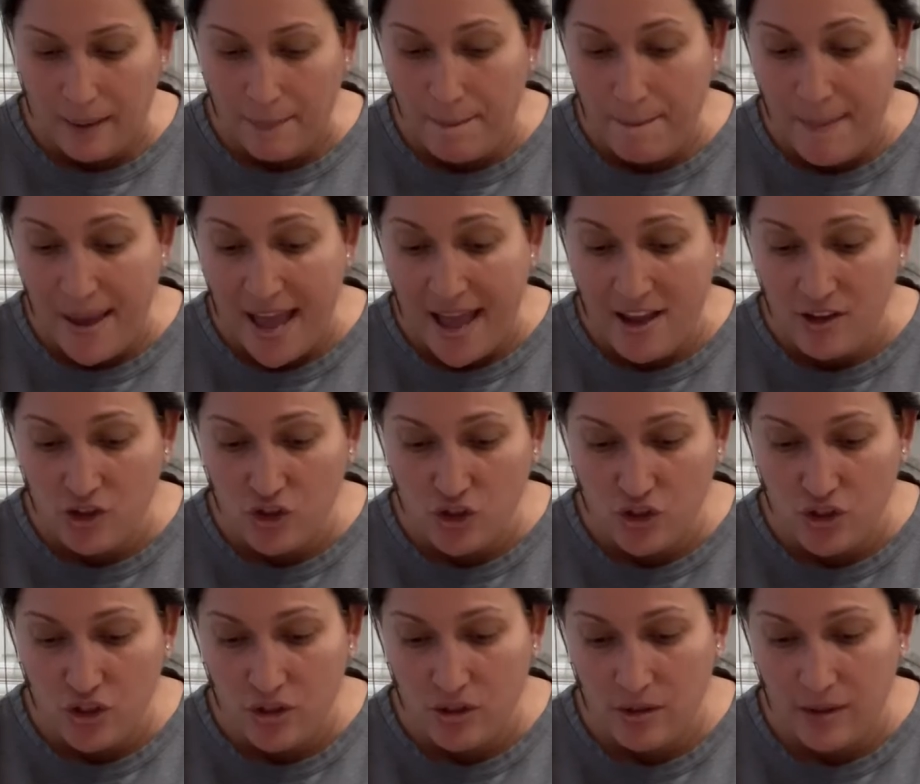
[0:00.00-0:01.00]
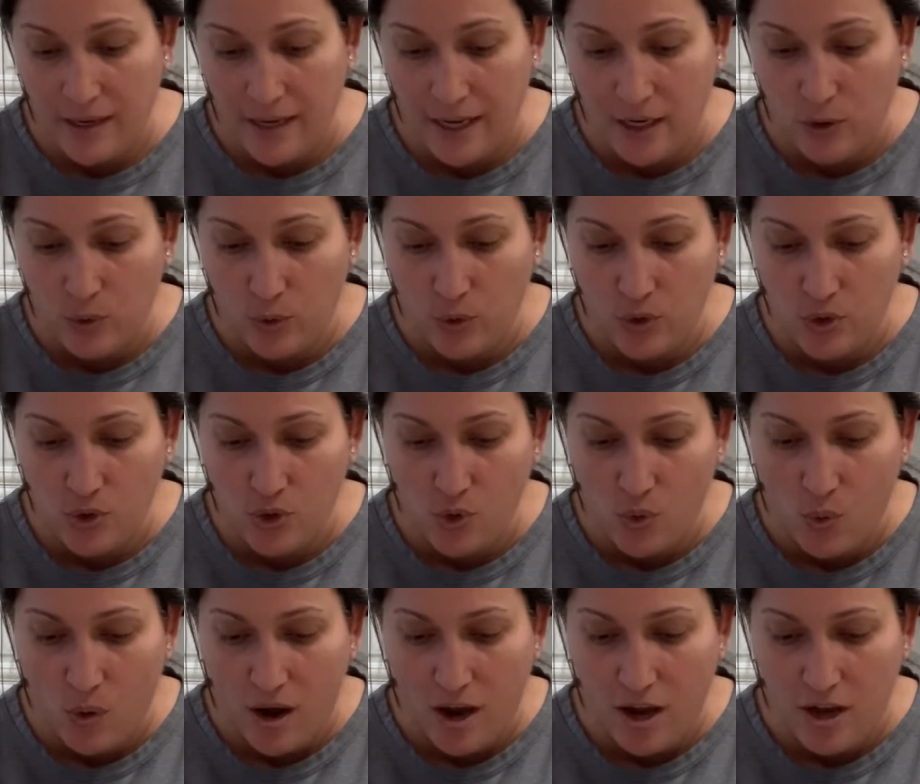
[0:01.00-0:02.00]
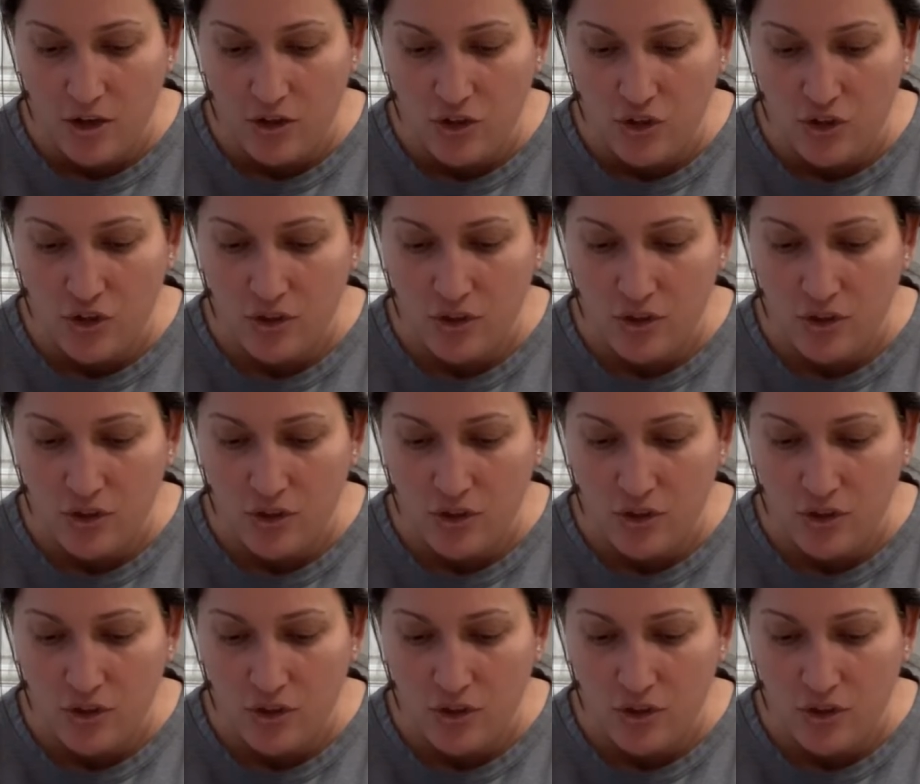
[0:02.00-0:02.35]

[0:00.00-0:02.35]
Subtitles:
mashed acorn squash.